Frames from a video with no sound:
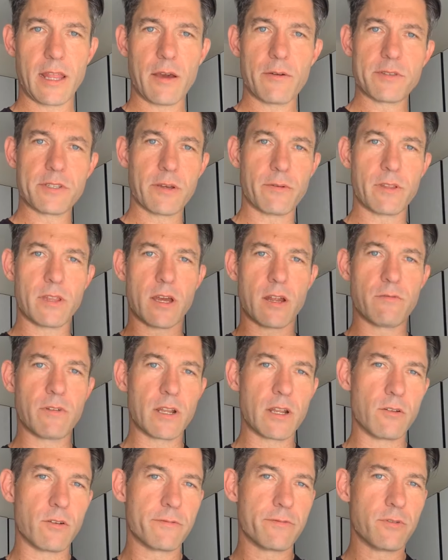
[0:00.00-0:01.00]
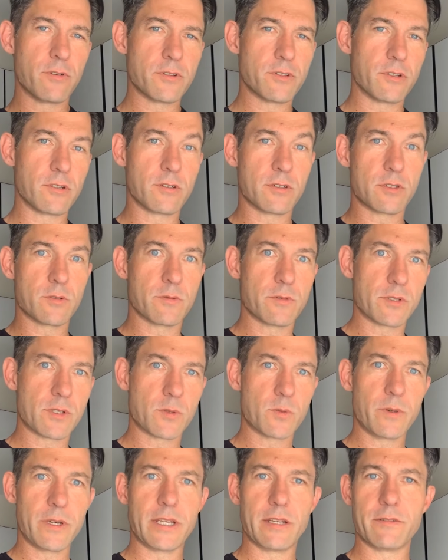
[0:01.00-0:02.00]
and that was something that I really looked forward to because it was
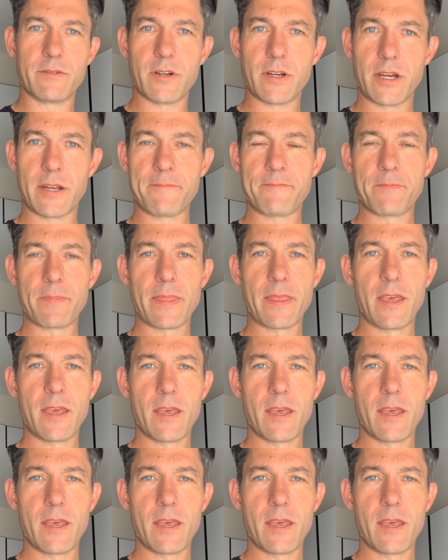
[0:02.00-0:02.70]
sweet, right?